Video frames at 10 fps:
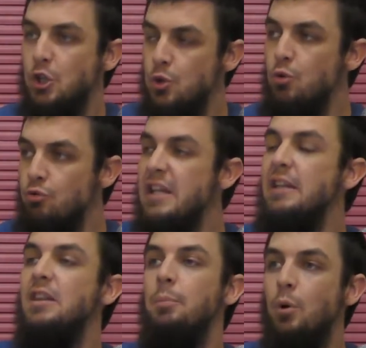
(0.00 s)
You
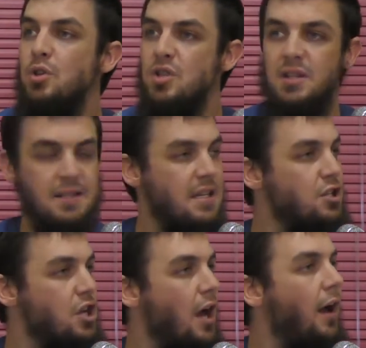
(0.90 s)
read the book to the
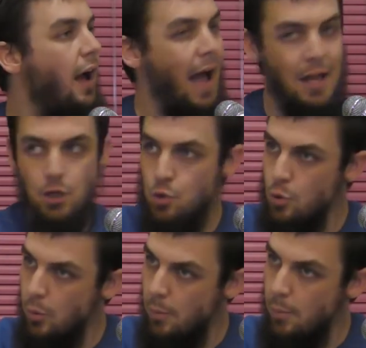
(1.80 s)
teacher and
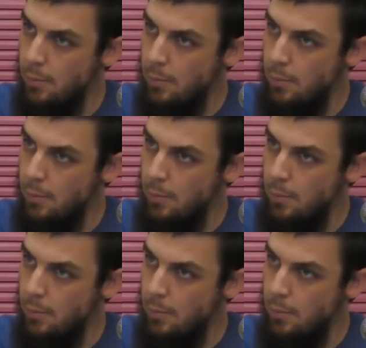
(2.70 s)
you